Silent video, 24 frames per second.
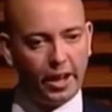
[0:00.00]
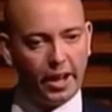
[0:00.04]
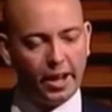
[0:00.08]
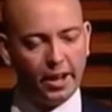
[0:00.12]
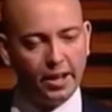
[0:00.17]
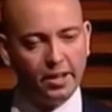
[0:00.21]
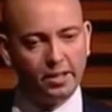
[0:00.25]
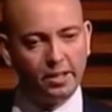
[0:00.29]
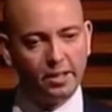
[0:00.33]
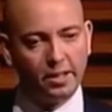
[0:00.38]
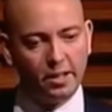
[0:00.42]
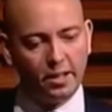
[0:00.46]

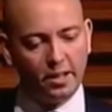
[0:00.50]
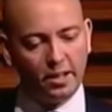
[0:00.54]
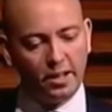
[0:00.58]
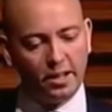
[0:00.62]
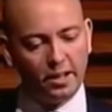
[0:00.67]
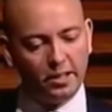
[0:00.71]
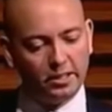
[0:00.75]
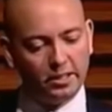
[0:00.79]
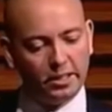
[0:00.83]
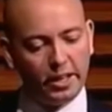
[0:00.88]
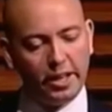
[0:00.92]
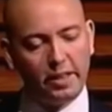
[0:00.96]
And
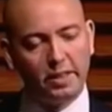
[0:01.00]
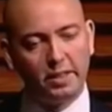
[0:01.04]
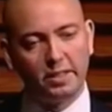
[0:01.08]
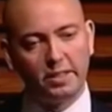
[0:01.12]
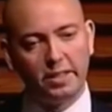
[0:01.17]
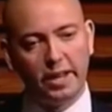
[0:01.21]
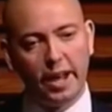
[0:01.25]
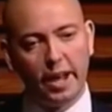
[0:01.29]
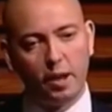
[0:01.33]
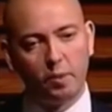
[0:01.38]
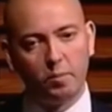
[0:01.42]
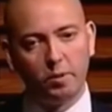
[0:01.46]
let's say at the
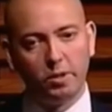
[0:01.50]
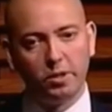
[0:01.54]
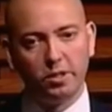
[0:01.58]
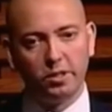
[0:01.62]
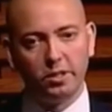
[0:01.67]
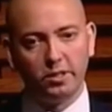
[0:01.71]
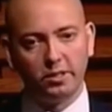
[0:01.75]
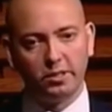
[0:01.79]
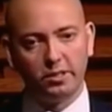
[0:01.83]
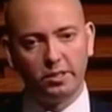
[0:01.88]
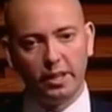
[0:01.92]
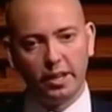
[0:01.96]
table
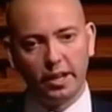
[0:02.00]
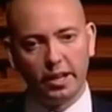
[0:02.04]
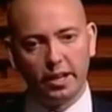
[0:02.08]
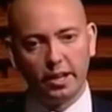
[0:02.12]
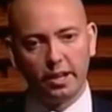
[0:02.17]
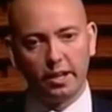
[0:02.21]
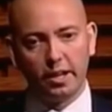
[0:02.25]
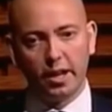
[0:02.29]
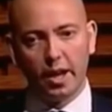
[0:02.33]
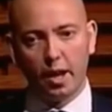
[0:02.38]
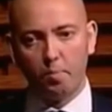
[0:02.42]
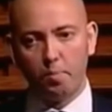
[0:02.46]
is
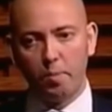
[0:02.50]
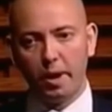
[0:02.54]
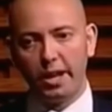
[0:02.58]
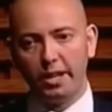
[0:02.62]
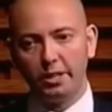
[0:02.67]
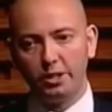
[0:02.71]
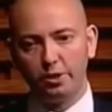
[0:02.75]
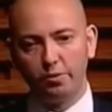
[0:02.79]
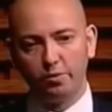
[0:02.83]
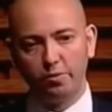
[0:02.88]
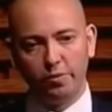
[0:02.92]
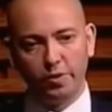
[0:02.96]
sitting a
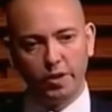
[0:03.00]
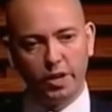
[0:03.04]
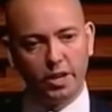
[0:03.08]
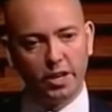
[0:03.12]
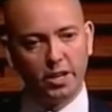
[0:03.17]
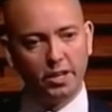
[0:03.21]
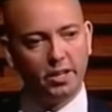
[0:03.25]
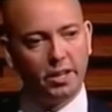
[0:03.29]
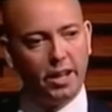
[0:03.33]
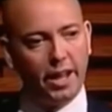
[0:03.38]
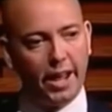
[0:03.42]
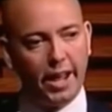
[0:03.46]
pension
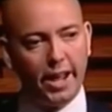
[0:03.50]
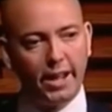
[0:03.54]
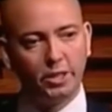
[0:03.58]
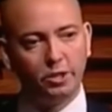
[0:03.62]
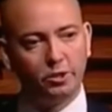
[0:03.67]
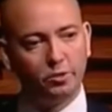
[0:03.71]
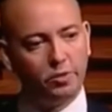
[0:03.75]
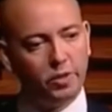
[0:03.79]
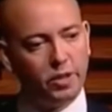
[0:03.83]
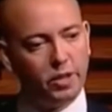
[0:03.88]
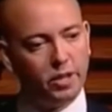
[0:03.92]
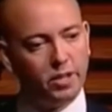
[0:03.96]
fund, a
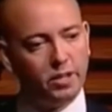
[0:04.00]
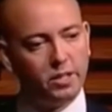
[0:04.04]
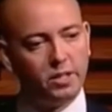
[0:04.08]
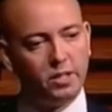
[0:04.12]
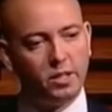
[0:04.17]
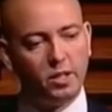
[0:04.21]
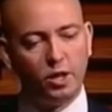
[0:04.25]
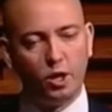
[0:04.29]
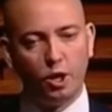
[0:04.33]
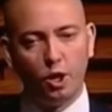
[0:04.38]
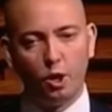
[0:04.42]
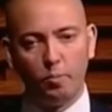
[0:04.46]
hedge fund,
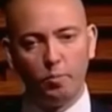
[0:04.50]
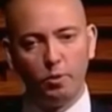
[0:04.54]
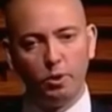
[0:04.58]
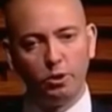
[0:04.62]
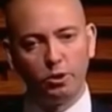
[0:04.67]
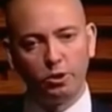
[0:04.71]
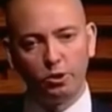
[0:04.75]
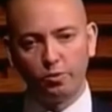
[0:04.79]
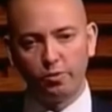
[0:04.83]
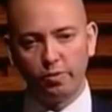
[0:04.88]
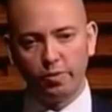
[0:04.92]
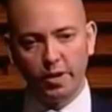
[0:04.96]
a
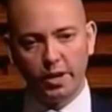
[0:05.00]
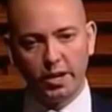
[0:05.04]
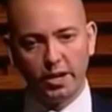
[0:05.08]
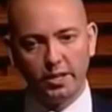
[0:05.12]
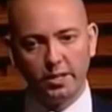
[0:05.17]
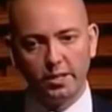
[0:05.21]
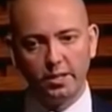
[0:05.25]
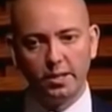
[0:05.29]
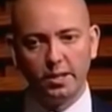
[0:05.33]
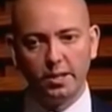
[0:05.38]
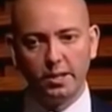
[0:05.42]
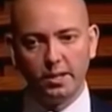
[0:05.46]
mutual
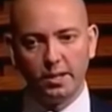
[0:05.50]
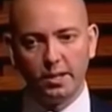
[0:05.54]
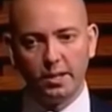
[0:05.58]
fund,